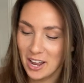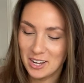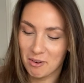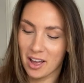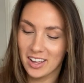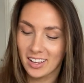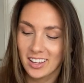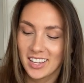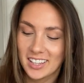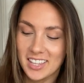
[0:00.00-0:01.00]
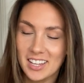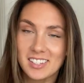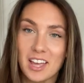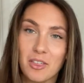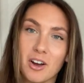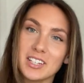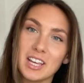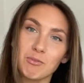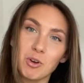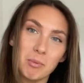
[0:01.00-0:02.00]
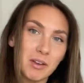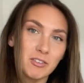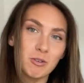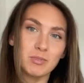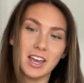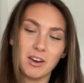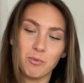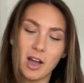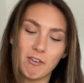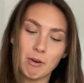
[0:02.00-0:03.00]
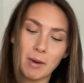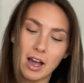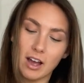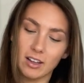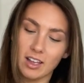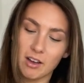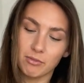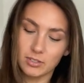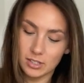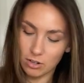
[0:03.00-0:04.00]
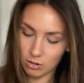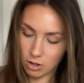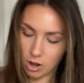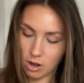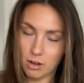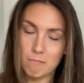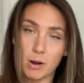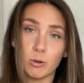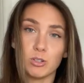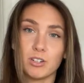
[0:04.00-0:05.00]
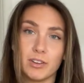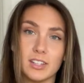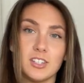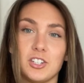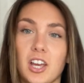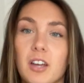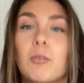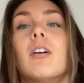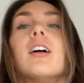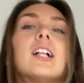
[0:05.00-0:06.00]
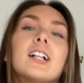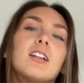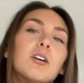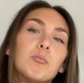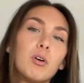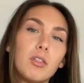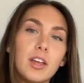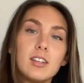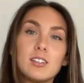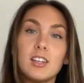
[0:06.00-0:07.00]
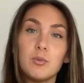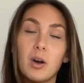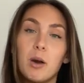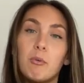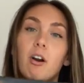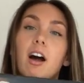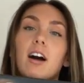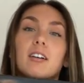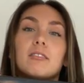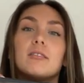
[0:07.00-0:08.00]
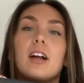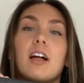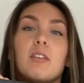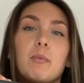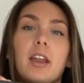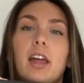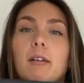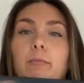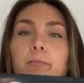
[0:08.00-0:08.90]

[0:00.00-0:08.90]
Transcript: anyway, this, I thought I'd give you a bit of an update of where I'm at. I've still got most of it to do, but this is where we're at the minute.